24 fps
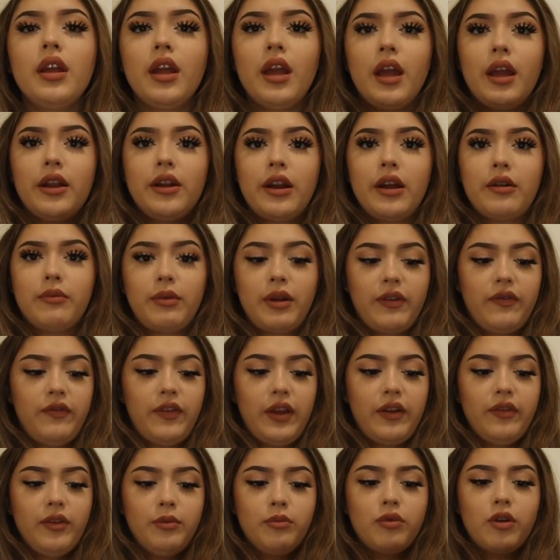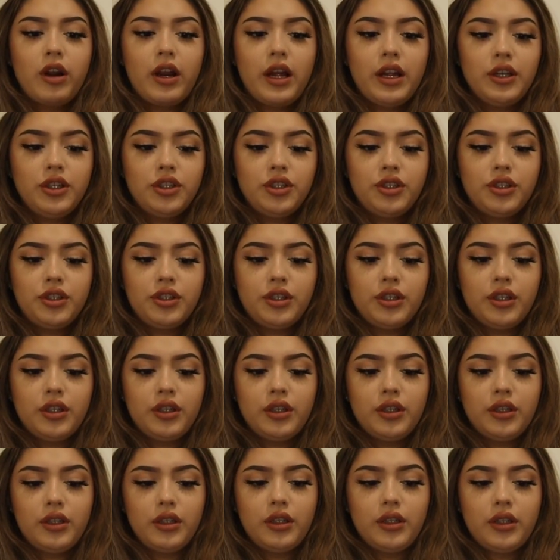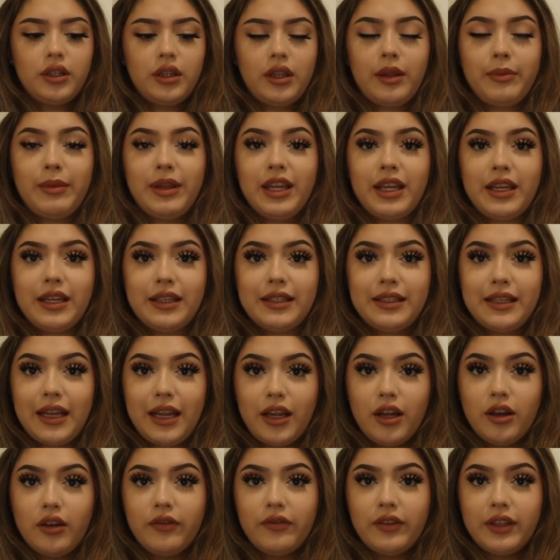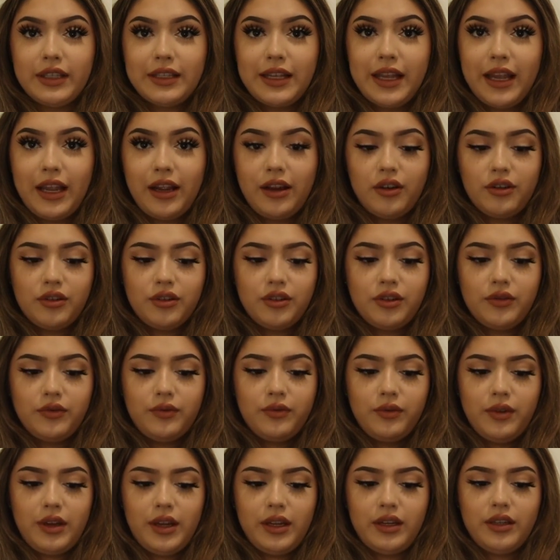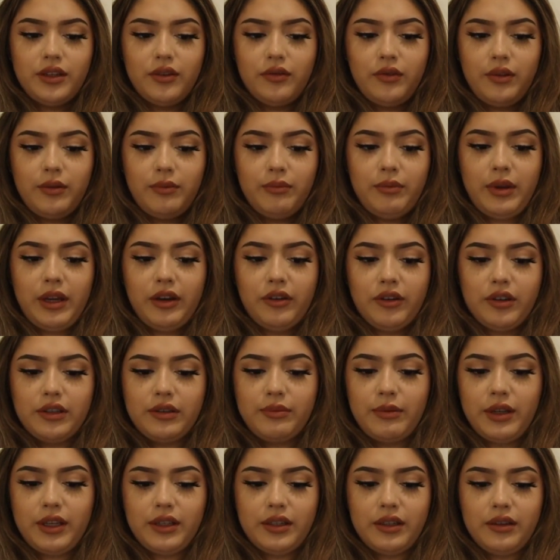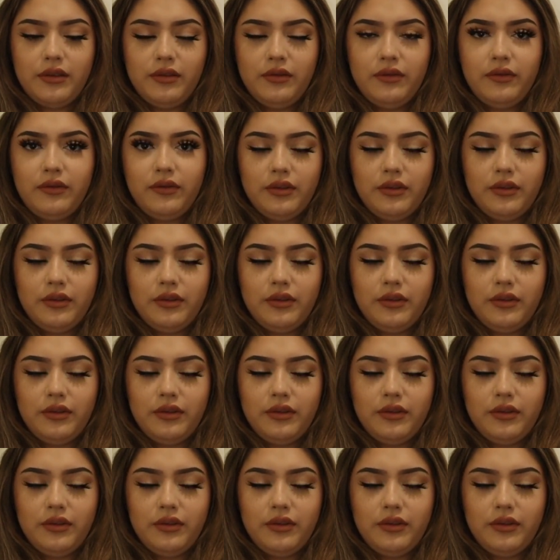And now my favorite brush, let me take off this hair so I don't embarrass myself.